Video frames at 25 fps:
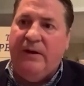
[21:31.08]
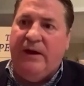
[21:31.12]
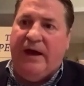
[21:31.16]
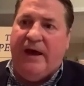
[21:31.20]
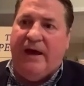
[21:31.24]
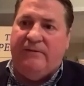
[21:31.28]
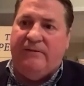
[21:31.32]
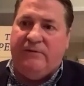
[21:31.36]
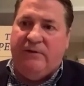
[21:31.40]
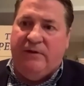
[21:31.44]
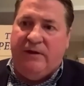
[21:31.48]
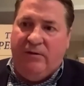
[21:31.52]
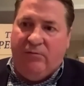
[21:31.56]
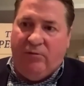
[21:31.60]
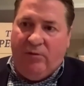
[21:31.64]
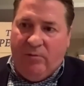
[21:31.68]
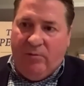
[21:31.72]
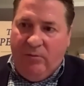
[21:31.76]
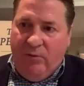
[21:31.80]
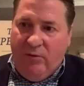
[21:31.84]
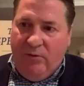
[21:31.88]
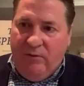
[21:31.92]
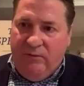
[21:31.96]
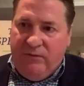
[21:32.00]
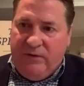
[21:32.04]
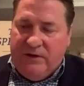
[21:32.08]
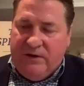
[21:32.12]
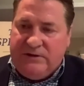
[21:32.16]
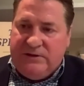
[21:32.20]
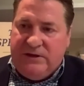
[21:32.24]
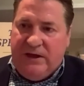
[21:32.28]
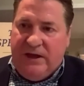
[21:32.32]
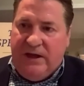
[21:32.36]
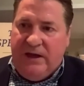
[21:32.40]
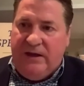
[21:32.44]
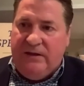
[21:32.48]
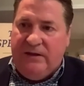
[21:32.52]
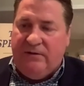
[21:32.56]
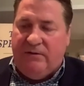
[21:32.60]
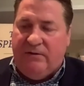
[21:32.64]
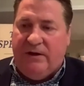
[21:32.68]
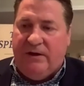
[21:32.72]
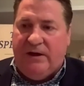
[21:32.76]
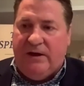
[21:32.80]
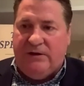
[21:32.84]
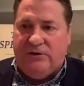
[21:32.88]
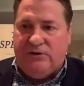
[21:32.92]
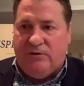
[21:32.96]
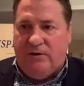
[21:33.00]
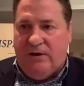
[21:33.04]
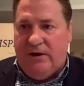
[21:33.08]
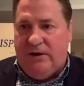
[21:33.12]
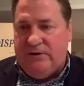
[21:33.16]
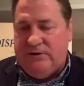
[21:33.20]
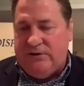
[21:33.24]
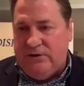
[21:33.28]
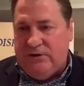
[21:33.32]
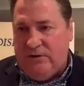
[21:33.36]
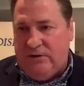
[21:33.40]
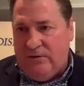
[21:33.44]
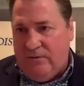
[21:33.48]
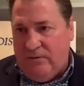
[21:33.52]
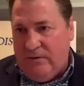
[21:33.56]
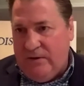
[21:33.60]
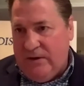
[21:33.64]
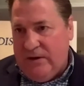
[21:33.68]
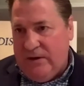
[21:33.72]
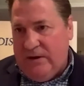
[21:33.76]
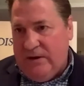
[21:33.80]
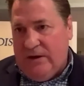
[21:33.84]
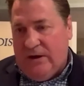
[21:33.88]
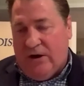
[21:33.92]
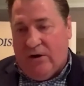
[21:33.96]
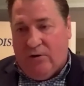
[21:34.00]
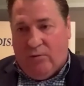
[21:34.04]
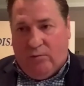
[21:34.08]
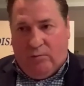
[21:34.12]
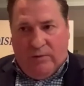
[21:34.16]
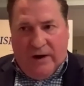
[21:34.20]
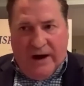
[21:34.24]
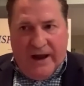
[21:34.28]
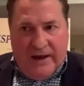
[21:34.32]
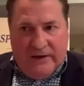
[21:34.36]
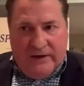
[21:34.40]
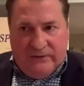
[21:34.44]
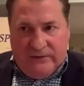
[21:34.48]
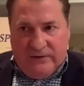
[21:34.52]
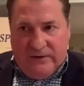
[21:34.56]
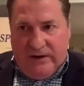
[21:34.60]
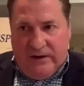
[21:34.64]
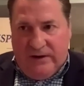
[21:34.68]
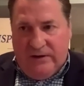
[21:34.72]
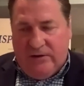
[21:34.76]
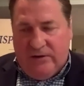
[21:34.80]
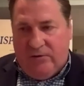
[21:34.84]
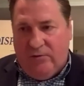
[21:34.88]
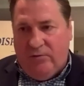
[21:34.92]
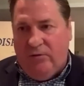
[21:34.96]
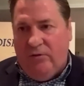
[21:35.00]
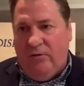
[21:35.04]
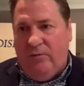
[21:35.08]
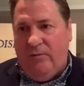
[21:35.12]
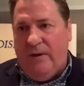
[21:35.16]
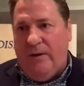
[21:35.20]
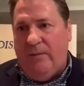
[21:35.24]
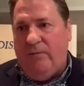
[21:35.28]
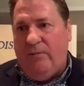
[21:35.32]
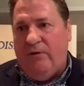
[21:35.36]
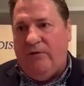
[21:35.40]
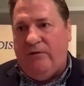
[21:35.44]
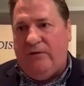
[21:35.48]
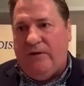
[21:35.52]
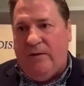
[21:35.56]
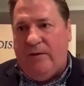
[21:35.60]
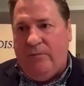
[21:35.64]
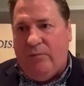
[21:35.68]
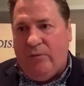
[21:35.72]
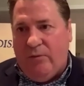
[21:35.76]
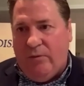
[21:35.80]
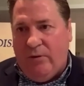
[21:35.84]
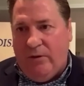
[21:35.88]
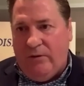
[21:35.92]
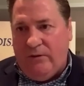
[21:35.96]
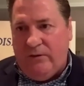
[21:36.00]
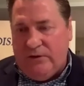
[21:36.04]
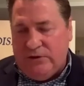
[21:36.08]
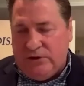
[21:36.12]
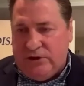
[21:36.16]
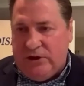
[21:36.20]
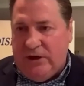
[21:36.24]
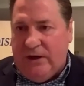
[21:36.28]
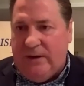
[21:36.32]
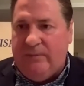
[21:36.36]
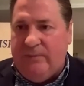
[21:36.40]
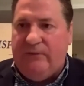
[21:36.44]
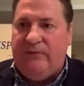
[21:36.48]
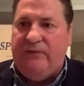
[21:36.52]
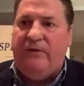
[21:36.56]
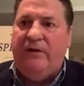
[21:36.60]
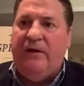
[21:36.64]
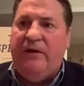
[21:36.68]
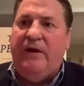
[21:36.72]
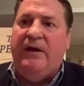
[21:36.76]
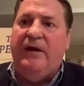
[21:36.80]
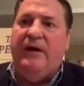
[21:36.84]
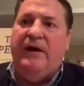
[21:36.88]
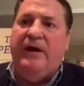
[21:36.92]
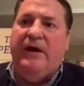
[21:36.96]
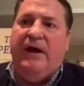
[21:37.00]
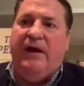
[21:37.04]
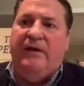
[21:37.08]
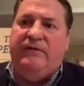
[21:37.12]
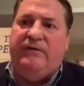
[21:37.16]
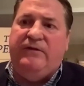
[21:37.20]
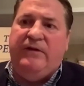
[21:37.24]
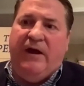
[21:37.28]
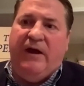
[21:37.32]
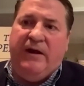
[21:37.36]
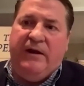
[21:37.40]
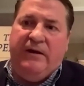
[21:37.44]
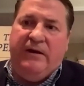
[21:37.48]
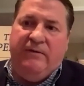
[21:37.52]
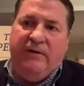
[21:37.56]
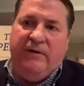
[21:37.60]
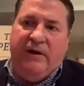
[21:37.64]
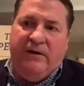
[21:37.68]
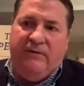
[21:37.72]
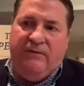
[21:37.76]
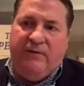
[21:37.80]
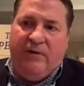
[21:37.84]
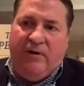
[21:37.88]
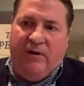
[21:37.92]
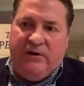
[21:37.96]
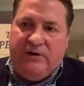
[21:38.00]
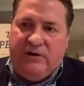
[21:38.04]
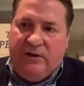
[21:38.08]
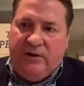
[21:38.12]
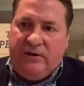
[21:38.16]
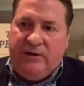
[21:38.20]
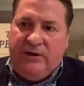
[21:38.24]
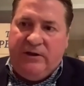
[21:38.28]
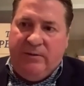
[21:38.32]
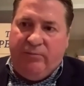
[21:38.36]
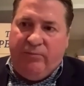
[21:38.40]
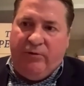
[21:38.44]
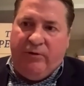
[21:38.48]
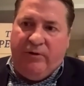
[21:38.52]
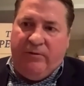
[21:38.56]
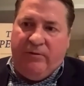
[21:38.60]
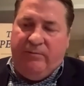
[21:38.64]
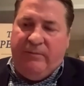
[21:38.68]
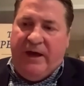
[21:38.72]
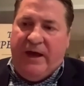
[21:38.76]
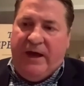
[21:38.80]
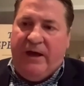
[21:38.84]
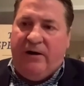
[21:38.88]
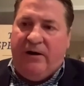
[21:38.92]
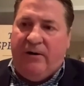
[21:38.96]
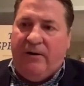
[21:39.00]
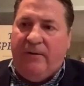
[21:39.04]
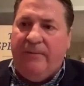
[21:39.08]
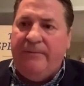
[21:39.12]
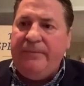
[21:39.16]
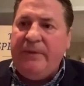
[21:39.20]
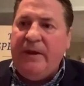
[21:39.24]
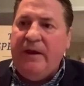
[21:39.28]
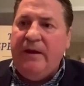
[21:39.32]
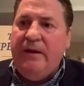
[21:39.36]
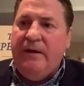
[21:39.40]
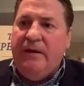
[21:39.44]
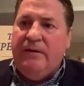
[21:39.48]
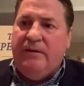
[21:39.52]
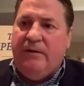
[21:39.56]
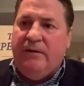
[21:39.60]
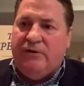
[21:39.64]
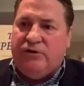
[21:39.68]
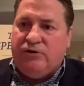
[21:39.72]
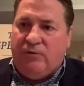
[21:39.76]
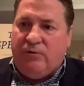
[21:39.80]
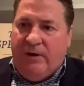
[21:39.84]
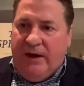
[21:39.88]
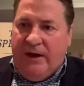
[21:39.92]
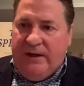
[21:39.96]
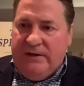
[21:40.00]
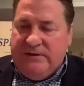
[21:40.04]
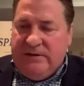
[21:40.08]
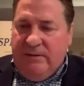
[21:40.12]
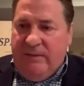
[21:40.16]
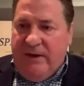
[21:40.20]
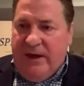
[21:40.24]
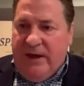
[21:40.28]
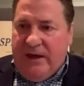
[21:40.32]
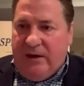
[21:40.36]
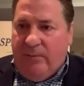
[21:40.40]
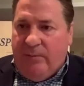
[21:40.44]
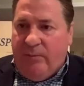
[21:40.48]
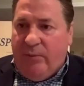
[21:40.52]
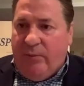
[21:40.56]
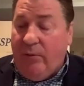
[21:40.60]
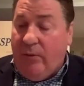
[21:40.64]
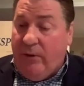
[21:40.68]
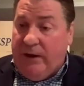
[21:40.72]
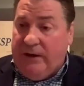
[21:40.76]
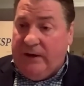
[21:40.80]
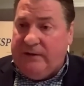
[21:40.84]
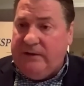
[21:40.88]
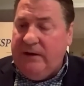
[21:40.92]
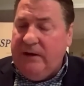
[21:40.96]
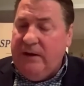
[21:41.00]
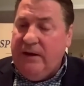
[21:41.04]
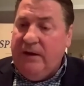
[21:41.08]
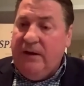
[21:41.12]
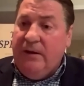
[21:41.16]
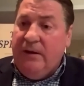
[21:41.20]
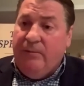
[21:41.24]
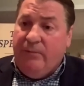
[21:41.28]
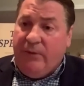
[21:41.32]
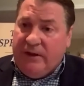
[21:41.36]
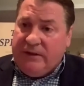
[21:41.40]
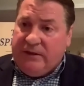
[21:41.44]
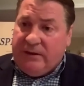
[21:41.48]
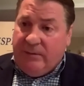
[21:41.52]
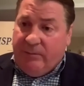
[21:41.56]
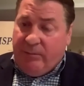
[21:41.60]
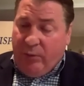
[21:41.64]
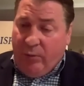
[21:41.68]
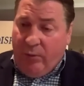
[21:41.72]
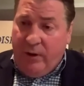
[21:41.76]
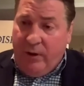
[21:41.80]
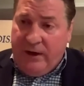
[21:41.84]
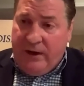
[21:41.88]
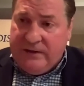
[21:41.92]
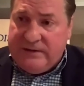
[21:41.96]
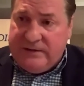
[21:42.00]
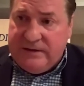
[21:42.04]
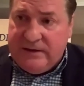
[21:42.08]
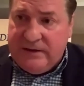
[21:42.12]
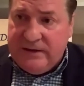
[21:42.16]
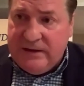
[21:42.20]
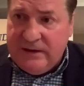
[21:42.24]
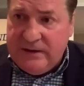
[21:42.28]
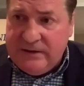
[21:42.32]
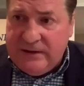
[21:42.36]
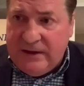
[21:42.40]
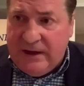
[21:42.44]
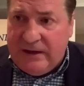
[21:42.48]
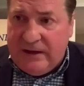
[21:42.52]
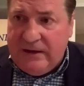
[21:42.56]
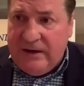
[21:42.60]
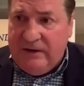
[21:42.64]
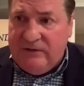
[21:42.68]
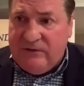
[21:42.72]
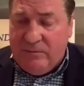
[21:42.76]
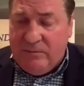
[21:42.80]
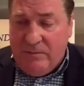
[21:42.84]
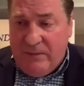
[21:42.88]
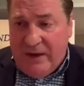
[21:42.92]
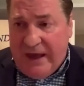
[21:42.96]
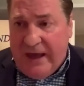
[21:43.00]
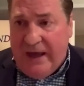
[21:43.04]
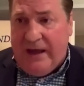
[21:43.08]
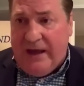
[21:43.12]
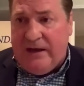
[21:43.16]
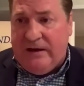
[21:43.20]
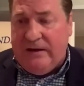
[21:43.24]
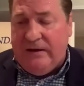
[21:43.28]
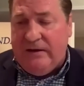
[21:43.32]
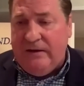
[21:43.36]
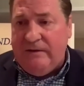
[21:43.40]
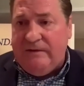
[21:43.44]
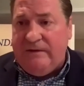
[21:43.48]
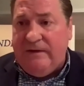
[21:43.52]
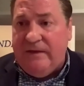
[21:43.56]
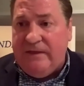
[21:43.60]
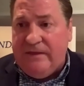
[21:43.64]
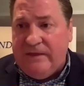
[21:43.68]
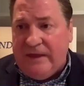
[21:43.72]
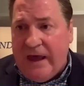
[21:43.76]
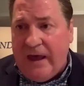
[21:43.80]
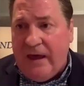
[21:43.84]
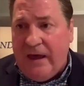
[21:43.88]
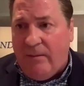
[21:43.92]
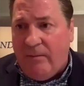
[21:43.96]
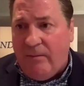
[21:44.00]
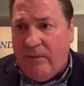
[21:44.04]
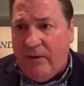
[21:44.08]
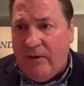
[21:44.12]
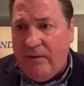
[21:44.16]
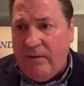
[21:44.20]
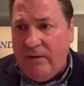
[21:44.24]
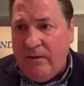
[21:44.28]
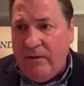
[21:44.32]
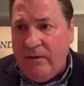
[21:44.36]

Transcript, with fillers: after they remove the tea. They're not trying to harass any of the crew members on board the ships. It's done in a very deliberate manner. They're trying to make a point. But the point that is made to them